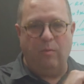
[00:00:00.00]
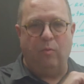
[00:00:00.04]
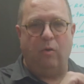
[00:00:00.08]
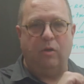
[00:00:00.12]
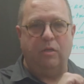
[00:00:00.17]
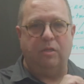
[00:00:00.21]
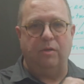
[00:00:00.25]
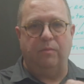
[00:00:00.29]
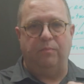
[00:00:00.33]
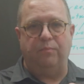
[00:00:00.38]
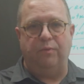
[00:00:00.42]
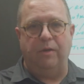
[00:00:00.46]

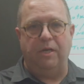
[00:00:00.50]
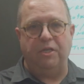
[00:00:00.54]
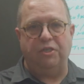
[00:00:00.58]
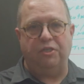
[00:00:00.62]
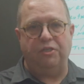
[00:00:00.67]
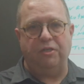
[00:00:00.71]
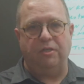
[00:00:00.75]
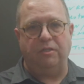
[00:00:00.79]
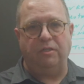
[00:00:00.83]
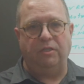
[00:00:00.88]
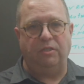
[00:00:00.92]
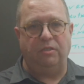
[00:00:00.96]
water
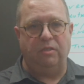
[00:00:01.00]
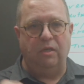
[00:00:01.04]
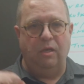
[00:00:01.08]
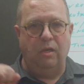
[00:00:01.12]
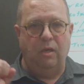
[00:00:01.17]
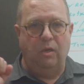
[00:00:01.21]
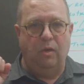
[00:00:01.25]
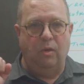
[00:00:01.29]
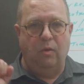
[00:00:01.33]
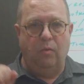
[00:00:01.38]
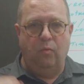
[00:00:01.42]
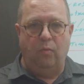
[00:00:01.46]
pressures,
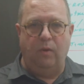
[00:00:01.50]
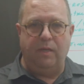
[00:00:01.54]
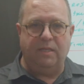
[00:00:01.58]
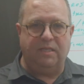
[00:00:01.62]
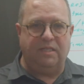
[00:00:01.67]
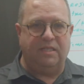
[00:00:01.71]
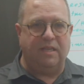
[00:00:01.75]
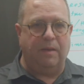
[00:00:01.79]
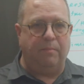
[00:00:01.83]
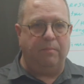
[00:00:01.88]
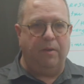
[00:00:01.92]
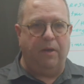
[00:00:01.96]

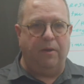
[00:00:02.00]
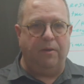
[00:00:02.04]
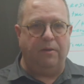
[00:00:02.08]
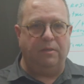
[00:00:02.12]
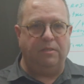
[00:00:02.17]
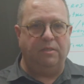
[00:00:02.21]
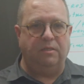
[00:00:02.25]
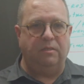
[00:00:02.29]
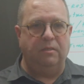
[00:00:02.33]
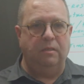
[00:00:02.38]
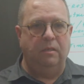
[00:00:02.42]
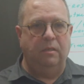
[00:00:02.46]
with some
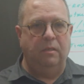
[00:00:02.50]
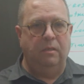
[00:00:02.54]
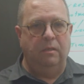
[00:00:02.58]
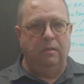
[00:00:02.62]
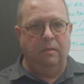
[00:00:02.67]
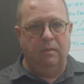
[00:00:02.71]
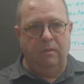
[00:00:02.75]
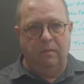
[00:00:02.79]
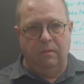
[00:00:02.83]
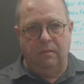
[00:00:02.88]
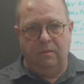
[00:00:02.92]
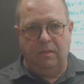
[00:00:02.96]
airs.
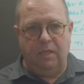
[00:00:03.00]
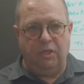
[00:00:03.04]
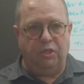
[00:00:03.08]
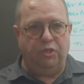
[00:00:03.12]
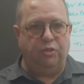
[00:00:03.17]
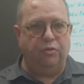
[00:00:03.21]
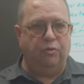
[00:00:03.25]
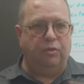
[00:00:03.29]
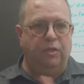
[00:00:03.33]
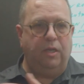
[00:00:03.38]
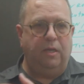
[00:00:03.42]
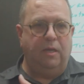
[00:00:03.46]
The
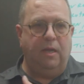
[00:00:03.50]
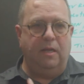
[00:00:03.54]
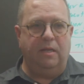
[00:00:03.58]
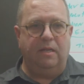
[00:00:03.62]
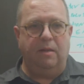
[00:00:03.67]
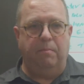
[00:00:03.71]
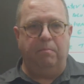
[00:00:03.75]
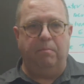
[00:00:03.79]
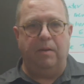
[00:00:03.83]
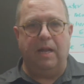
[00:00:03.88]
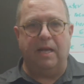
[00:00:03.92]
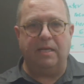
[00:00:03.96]
shooting
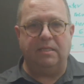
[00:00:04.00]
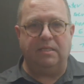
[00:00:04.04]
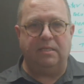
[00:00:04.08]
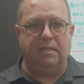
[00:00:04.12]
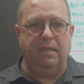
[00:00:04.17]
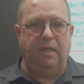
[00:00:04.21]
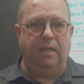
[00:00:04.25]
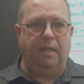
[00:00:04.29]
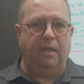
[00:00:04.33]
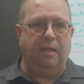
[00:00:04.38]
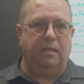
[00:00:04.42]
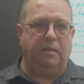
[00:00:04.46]
and the
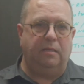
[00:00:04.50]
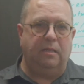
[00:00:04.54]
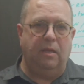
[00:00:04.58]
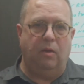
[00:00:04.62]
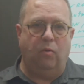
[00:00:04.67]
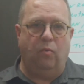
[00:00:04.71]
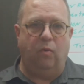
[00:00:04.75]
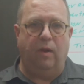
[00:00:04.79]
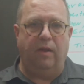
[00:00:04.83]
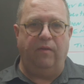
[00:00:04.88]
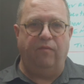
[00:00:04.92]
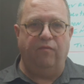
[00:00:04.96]
blasting
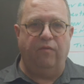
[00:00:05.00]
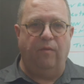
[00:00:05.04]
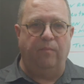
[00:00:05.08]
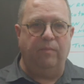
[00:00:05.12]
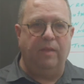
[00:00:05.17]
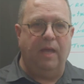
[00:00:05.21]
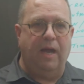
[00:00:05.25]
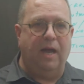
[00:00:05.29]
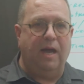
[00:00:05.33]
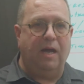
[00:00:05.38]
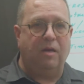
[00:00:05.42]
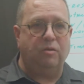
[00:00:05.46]
it away
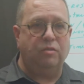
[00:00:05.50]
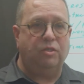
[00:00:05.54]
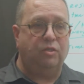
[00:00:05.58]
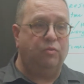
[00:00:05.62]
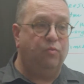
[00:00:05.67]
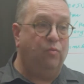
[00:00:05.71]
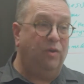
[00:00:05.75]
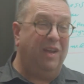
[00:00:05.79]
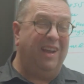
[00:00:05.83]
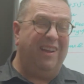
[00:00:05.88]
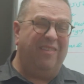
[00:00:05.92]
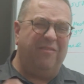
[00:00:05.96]
from the
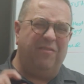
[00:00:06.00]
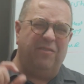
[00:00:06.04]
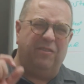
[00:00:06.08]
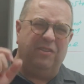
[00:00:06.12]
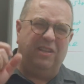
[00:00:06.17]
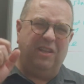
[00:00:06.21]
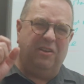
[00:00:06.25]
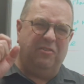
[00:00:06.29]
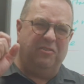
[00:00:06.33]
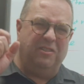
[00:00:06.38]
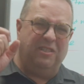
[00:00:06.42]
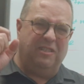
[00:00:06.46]
house.
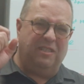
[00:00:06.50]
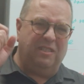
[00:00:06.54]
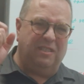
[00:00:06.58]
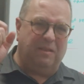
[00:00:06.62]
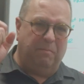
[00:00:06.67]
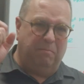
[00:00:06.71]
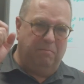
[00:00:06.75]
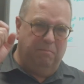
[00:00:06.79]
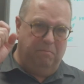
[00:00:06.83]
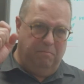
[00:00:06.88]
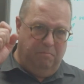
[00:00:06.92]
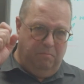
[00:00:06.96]
Wherever there is
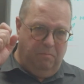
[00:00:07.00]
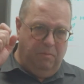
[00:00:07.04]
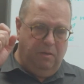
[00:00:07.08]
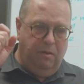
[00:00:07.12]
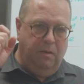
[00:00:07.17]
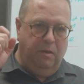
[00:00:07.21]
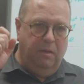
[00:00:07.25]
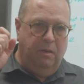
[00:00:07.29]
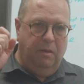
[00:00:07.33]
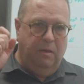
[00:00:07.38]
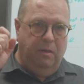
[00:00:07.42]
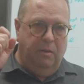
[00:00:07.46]
some
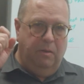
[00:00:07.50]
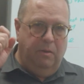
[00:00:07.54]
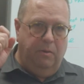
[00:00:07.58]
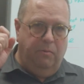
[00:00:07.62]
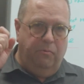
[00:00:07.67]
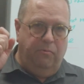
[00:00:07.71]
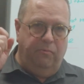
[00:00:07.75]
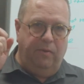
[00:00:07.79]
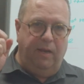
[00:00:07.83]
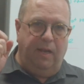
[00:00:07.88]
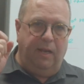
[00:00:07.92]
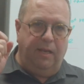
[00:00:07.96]

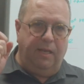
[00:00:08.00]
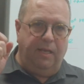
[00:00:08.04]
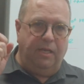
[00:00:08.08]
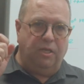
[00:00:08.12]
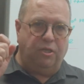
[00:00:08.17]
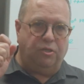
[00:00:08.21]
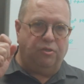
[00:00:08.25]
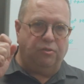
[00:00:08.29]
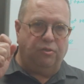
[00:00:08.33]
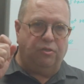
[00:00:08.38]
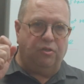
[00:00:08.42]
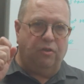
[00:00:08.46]
real
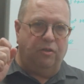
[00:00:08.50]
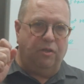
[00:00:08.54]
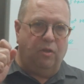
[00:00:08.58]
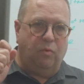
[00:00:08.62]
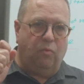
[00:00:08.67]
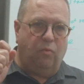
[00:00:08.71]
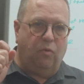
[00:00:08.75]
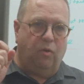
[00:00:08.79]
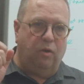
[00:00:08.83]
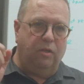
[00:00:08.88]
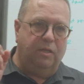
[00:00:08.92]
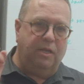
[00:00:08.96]
issues on
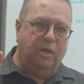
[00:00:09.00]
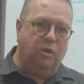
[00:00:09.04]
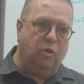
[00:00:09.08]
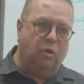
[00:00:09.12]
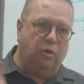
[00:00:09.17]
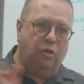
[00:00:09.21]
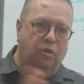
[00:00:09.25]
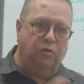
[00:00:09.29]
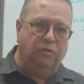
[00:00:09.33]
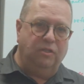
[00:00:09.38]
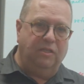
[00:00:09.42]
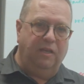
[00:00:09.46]
the wall, they're
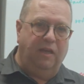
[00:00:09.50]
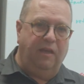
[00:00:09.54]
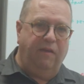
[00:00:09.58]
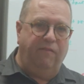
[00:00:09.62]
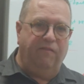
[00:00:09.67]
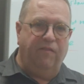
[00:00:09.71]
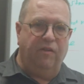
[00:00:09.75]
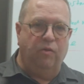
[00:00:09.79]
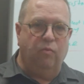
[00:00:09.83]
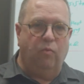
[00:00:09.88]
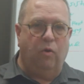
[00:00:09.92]
not using